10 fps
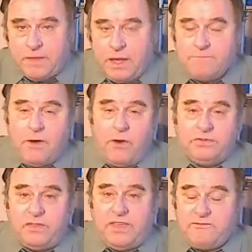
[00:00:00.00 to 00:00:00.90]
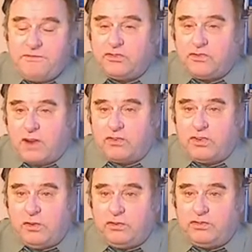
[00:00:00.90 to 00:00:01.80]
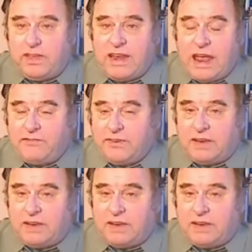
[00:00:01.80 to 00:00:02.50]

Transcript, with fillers: Most of the infrastructure you see in Africa,